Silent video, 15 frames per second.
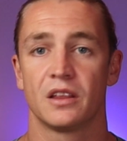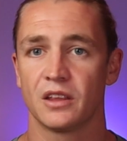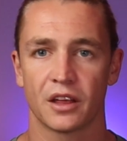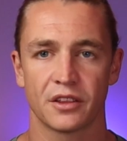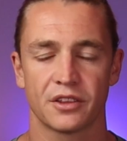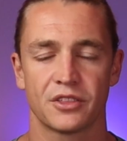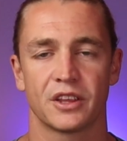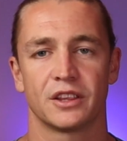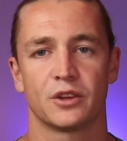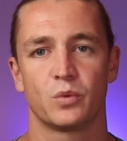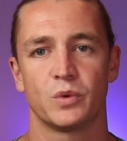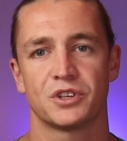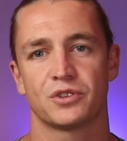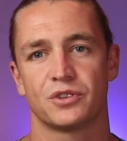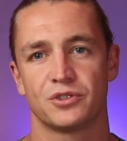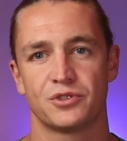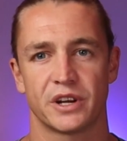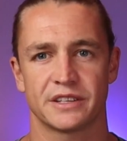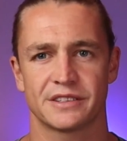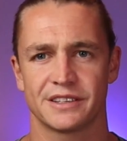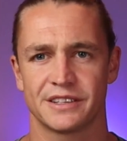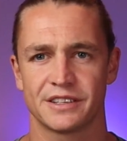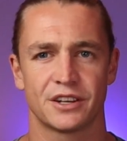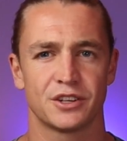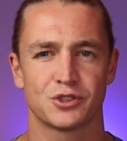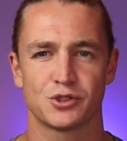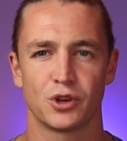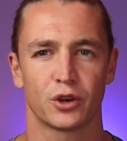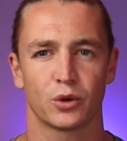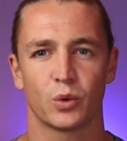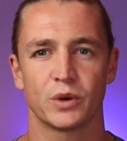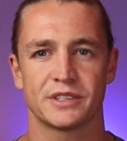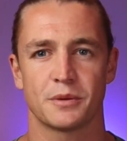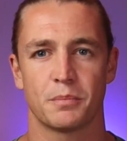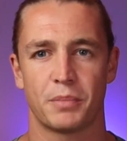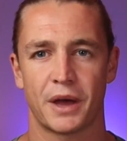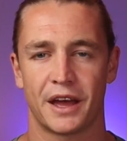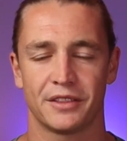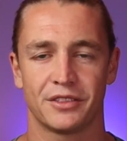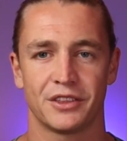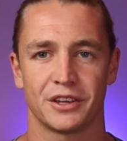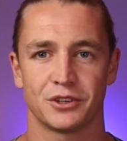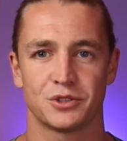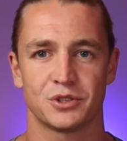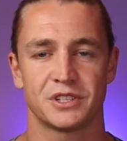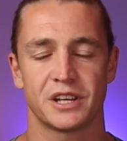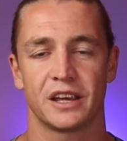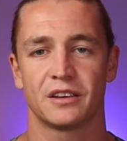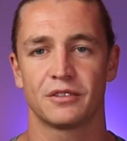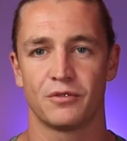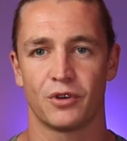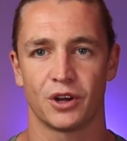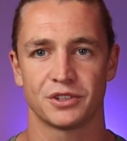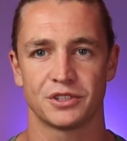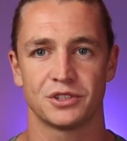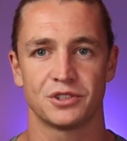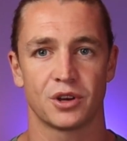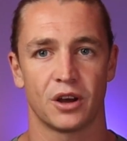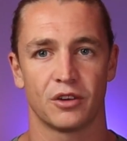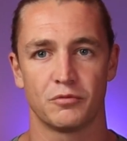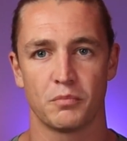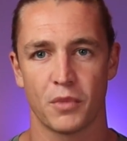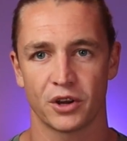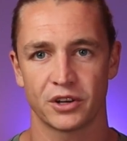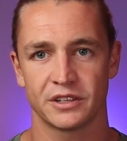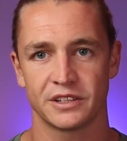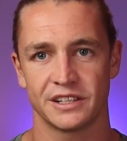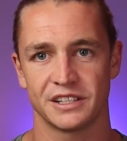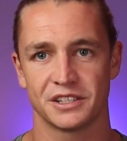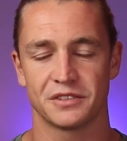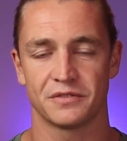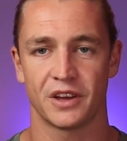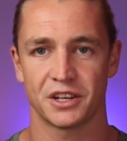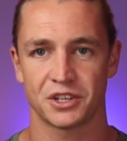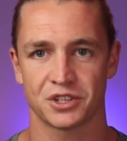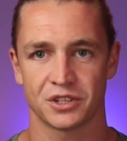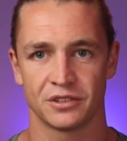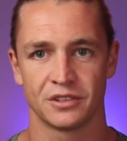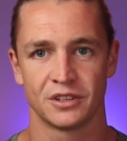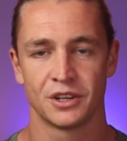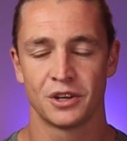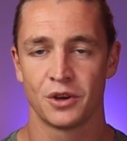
The other thing that we should address is that it's not always a bad thing to take advantage of modern intervention.